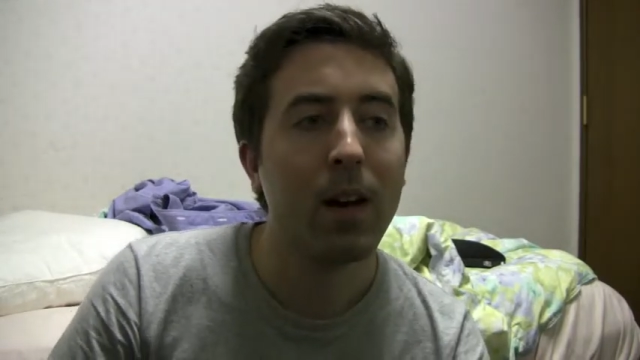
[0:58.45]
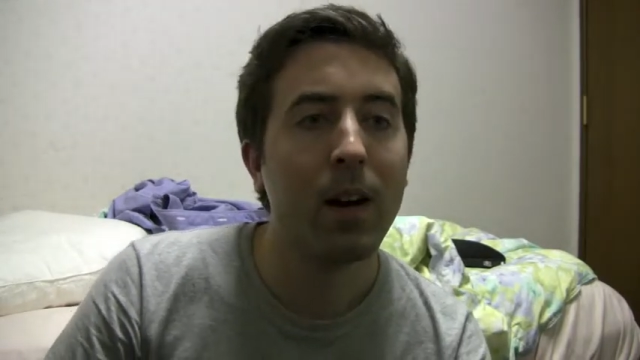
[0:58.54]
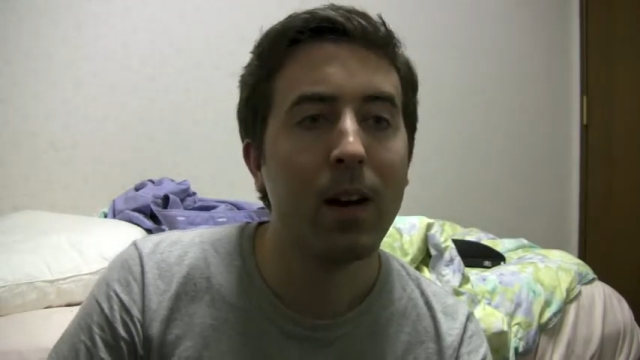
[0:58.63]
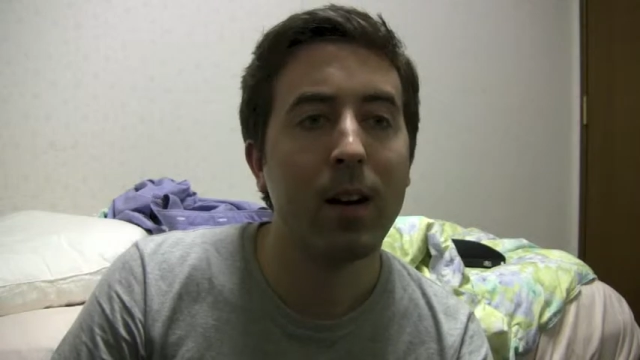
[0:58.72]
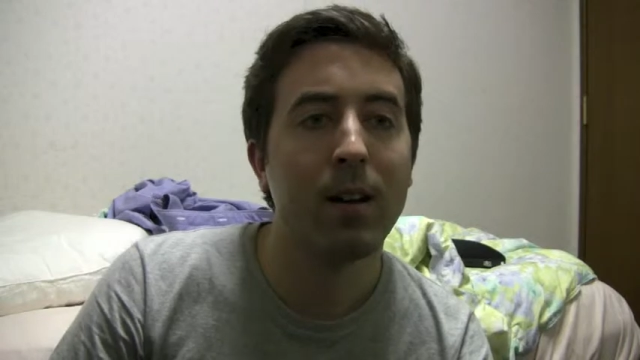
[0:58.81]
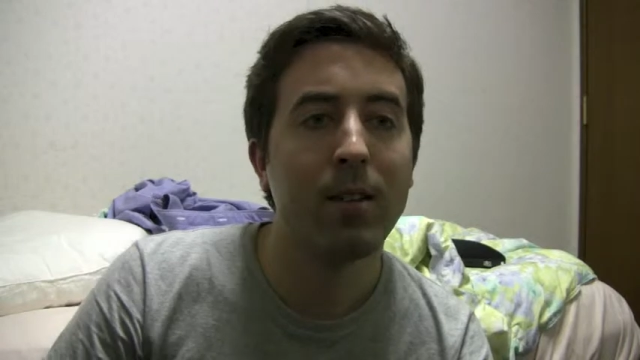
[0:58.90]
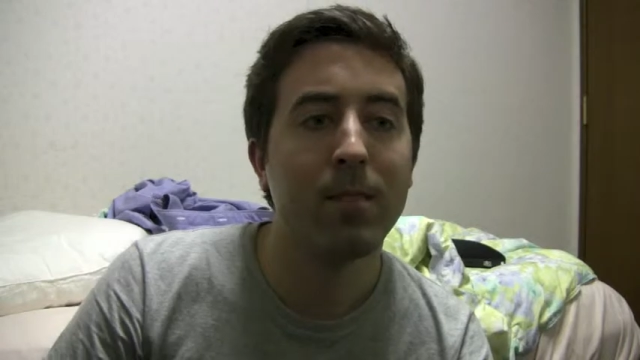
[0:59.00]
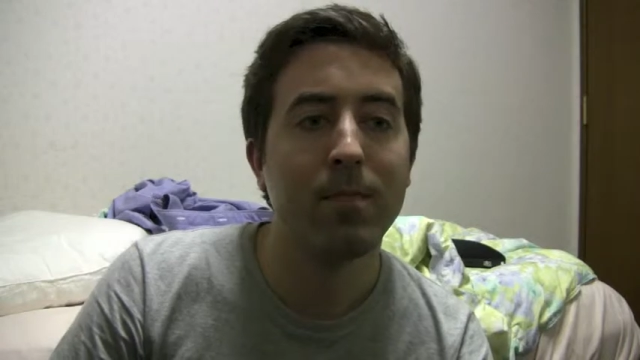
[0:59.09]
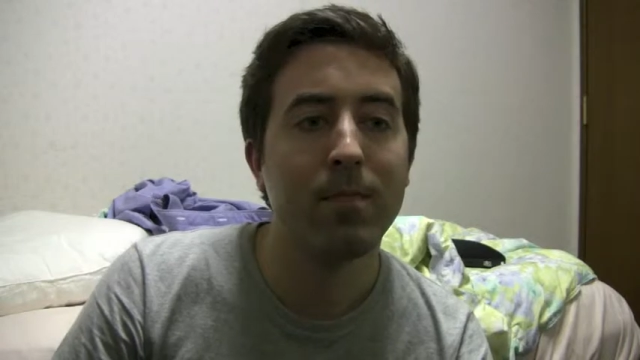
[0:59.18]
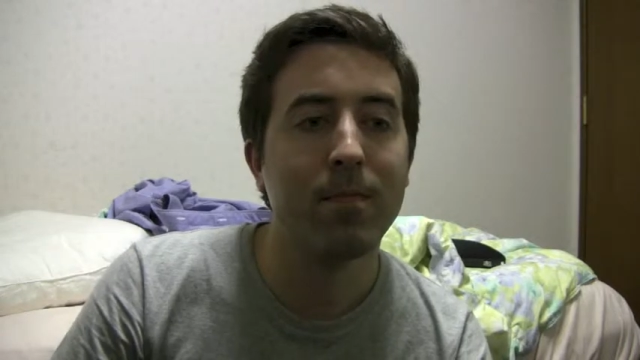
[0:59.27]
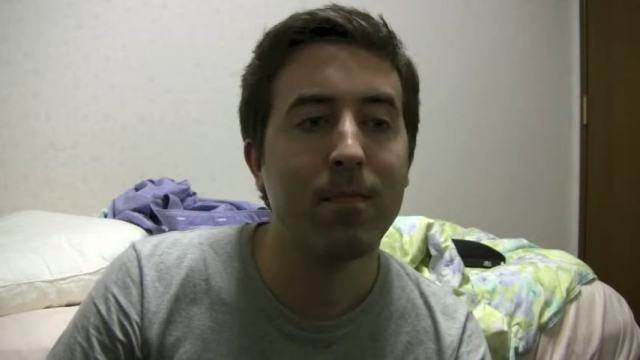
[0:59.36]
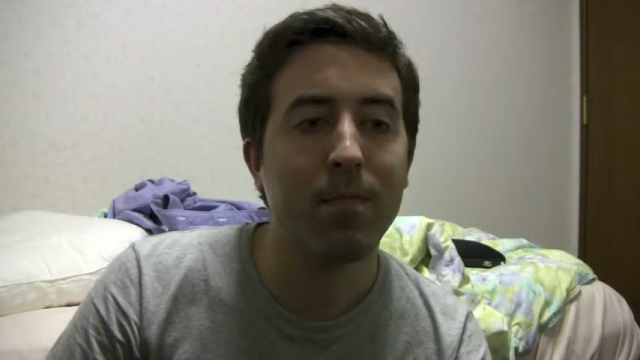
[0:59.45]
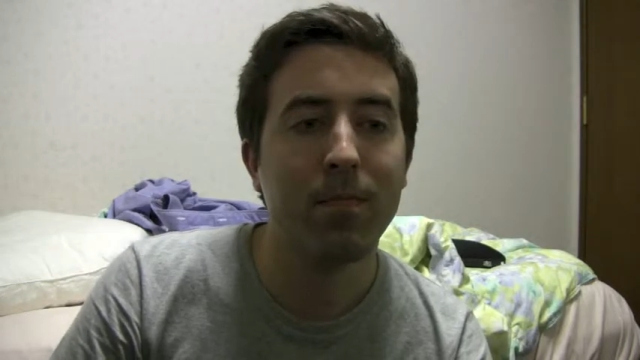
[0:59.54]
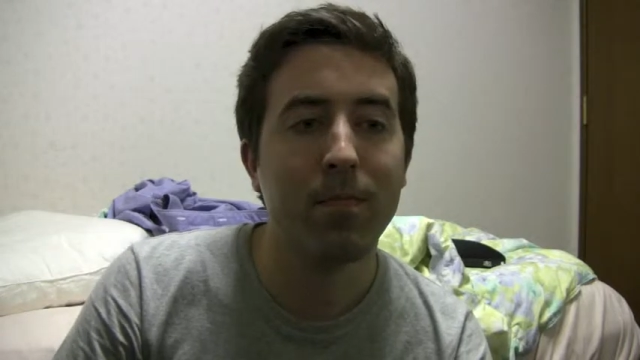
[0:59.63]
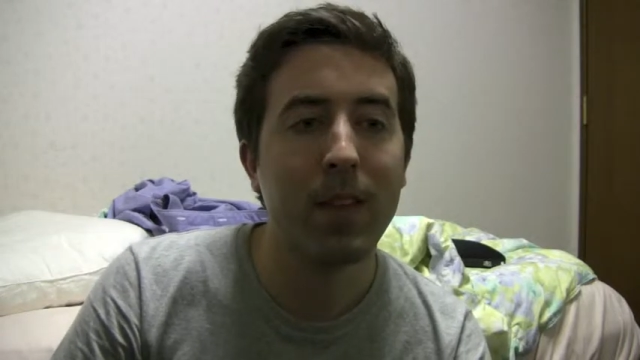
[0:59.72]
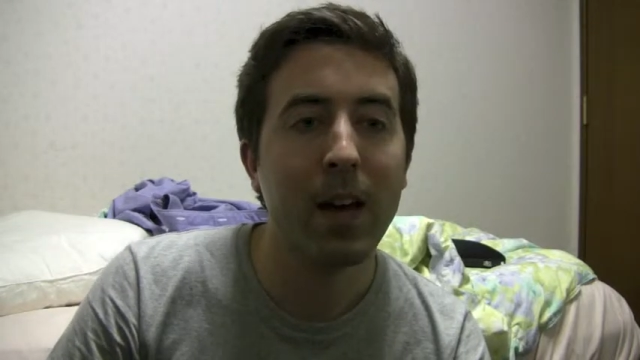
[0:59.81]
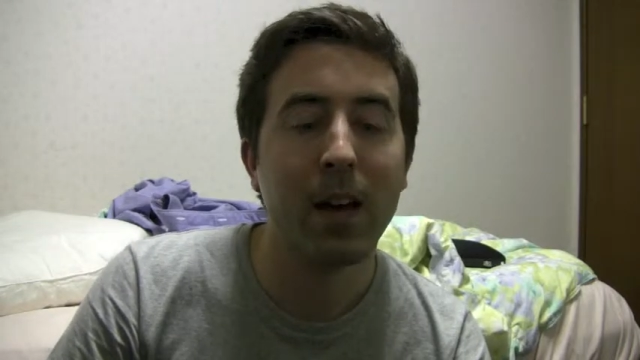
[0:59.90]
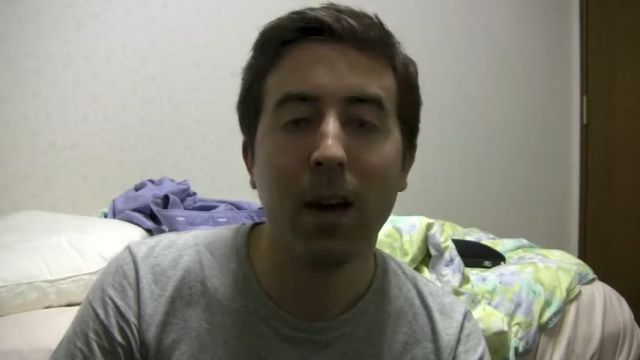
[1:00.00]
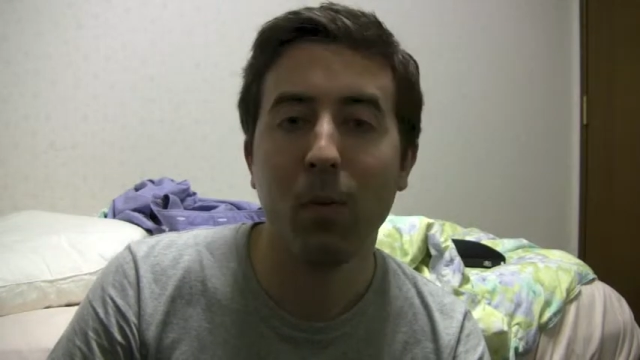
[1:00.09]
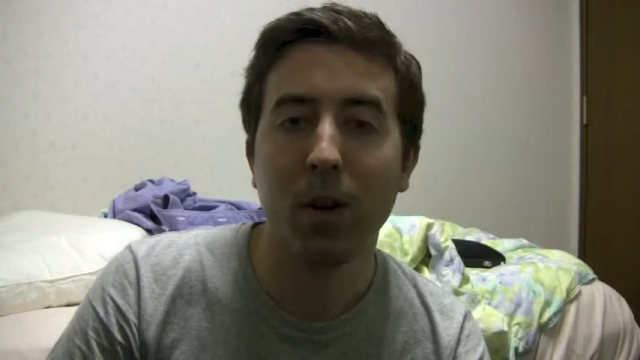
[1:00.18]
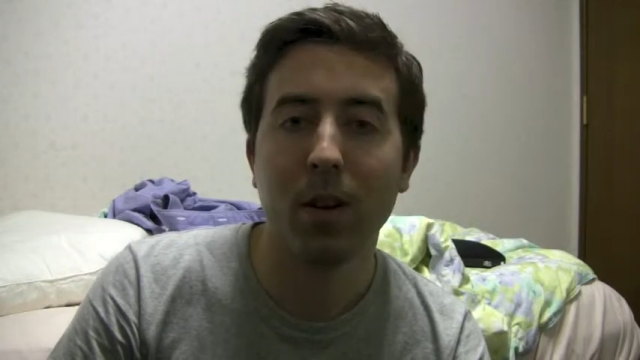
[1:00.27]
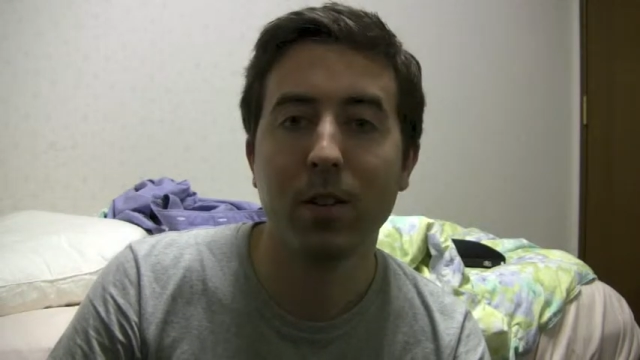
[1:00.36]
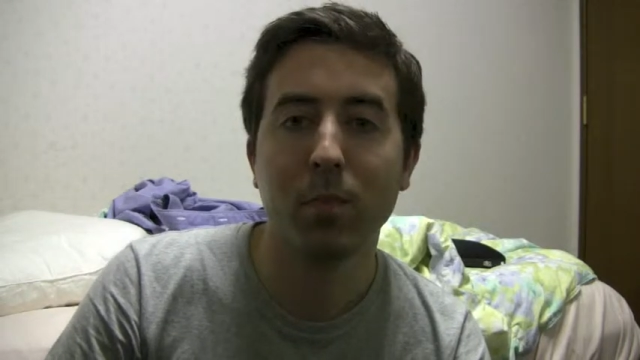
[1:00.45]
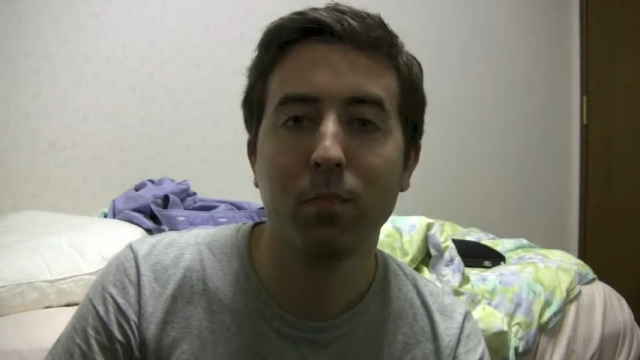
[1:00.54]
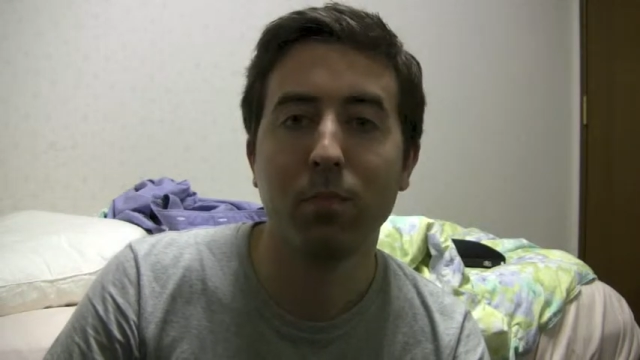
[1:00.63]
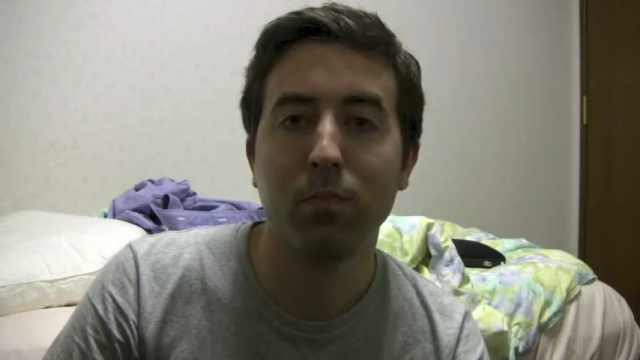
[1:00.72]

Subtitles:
I want to just